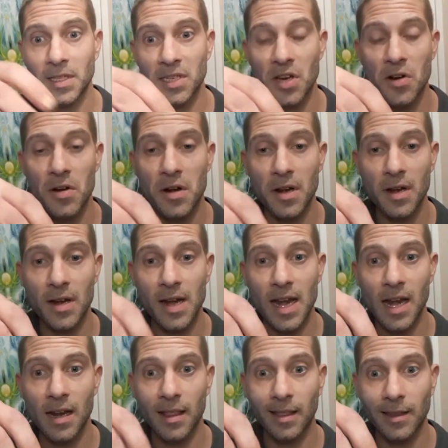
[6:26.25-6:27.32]
you're
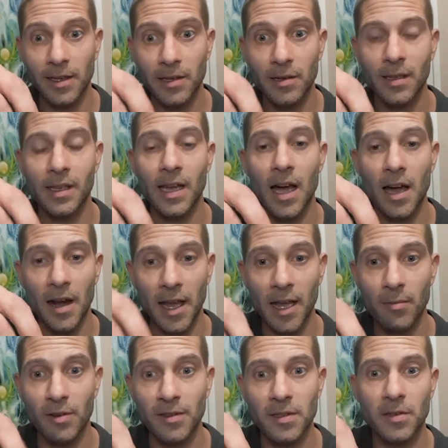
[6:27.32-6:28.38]
literally
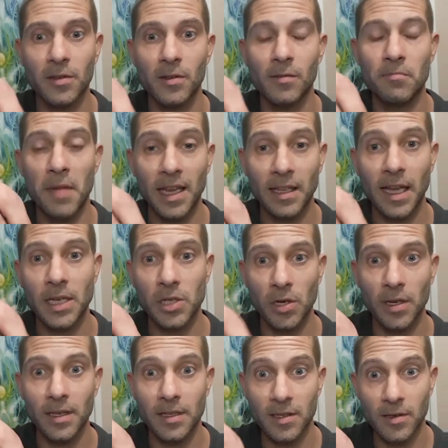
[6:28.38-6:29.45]
unable to make that
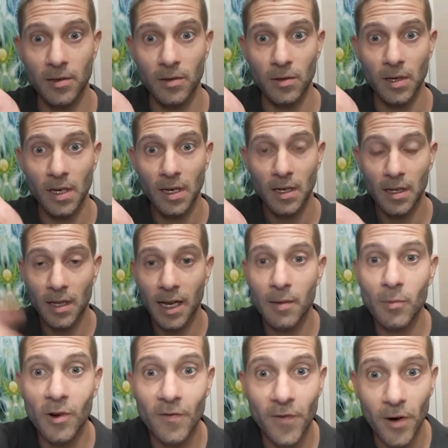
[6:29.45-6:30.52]
choice to, like,
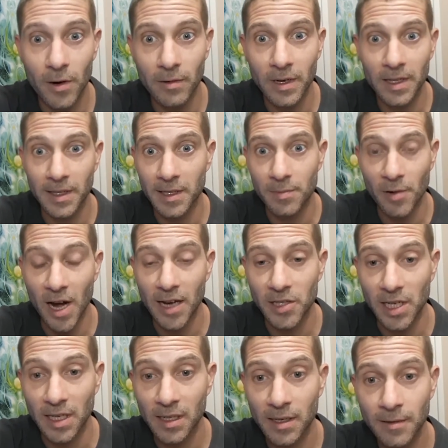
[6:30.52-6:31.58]
move forward in this
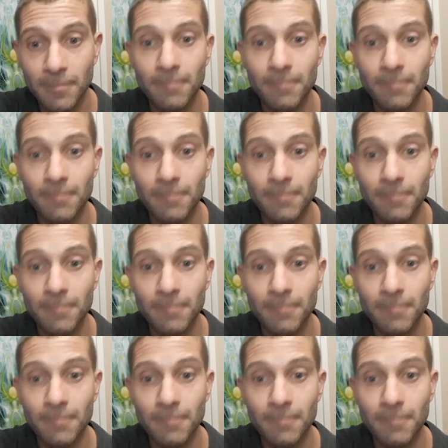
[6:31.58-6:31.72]
project.